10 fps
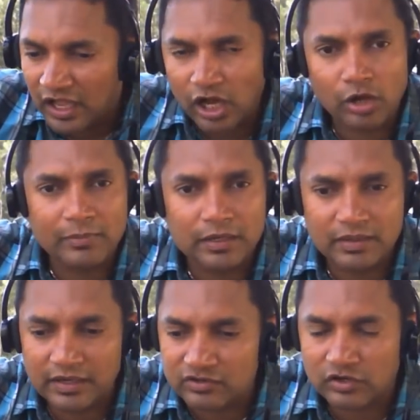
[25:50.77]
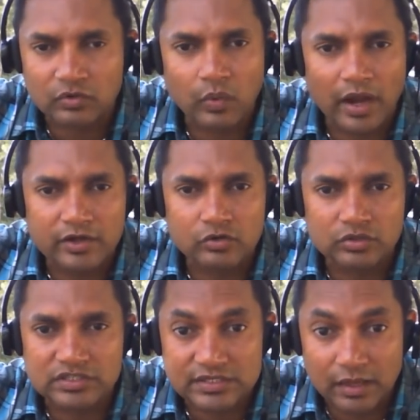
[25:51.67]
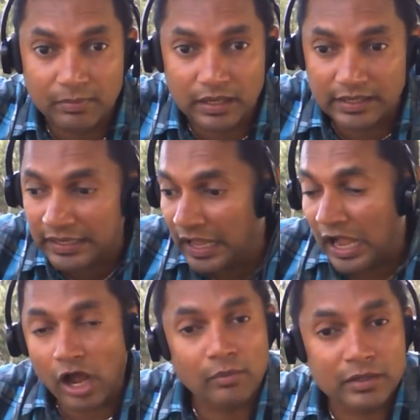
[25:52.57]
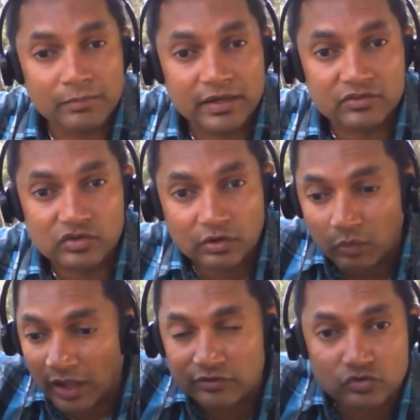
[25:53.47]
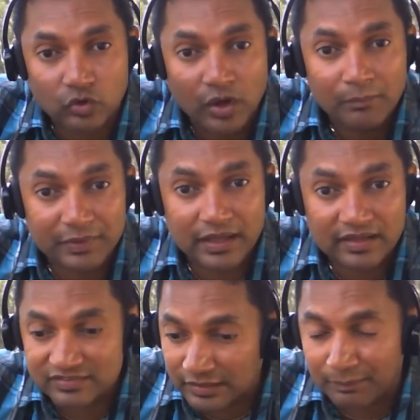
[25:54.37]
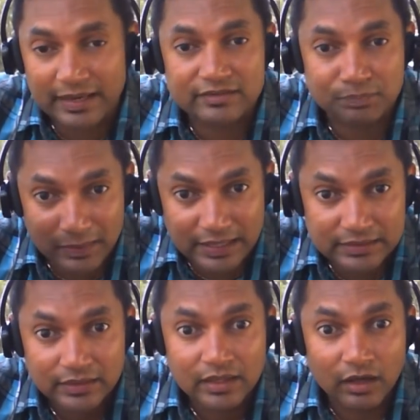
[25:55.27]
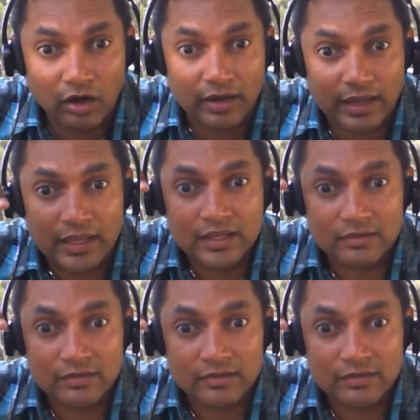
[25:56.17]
how many minutes required to do the turbulent, how many minutes requires to pierce the brace plate, okay,